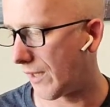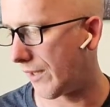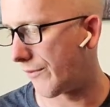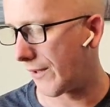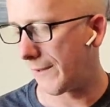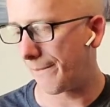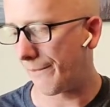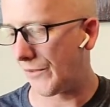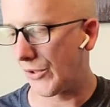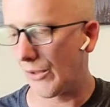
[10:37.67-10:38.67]
life, right?
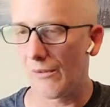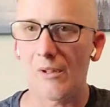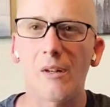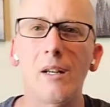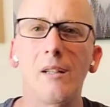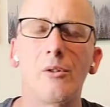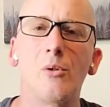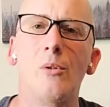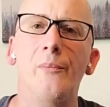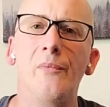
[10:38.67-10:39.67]
So, all right,
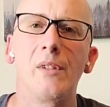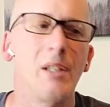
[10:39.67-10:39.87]
cool.